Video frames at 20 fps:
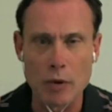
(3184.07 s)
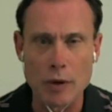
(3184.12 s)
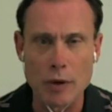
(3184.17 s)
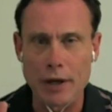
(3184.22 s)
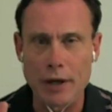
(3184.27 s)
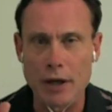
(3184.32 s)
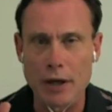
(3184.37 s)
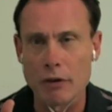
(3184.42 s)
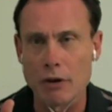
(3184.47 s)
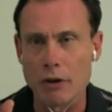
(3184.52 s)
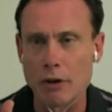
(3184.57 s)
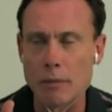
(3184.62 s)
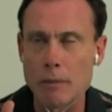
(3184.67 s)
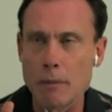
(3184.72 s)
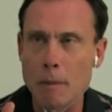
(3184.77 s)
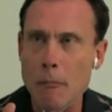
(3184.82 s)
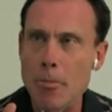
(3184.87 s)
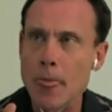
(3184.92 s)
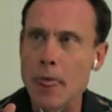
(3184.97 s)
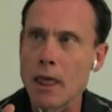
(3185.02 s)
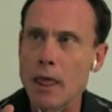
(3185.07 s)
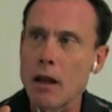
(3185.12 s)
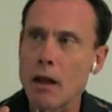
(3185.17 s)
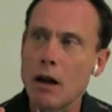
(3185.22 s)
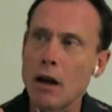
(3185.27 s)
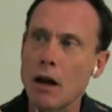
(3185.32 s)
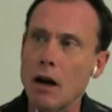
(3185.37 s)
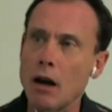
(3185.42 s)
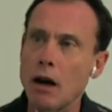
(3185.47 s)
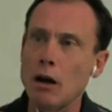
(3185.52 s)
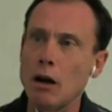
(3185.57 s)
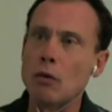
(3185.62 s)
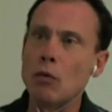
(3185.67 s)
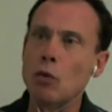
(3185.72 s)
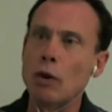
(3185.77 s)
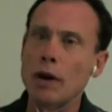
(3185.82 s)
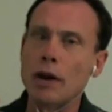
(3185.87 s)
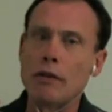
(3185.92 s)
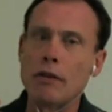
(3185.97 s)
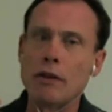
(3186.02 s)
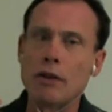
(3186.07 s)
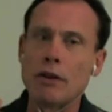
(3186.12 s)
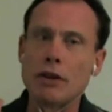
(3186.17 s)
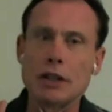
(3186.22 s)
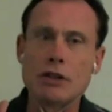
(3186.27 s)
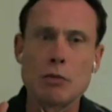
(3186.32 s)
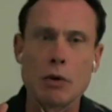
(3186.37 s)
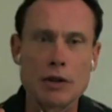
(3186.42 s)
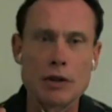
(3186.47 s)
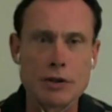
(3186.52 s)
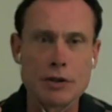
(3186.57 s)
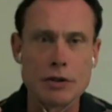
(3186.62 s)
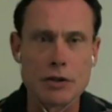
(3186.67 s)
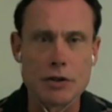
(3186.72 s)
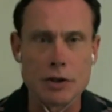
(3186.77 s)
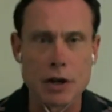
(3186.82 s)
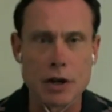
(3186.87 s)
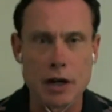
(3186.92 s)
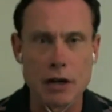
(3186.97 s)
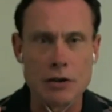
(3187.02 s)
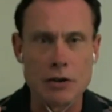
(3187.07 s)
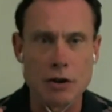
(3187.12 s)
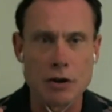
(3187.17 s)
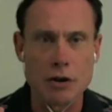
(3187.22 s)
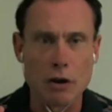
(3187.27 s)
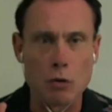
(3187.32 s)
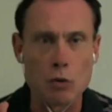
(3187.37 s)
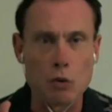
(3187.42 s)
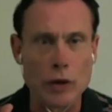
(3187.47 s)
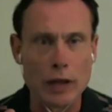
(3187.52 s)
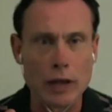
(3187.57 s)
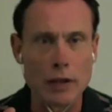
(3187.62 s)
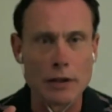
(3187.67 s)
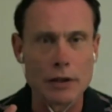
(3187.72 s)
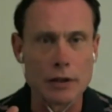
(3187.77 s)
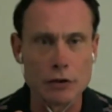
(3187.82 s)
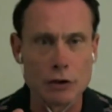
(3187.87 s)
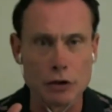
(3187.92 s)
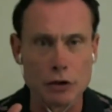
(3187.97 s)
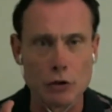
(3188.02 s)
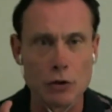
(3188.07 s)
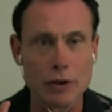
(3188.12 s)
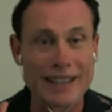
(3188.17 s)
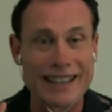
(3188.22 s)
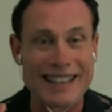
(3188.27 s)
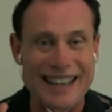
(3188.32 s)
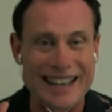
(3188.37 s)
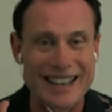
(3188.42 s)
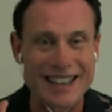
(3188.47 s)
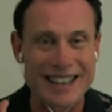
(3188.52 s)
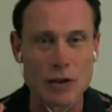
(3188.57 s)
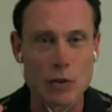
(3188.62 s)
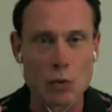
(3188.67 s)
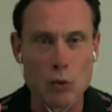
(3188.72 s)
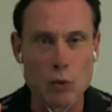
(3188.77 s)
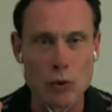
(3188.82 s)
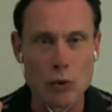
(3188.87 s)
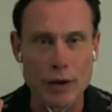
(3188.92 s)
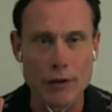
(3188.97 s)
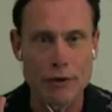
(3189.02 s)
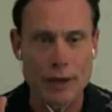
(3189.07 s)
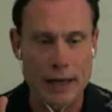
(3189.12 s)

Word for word: whatever uh, whatever the needs, wants, and desires are relative to or connected with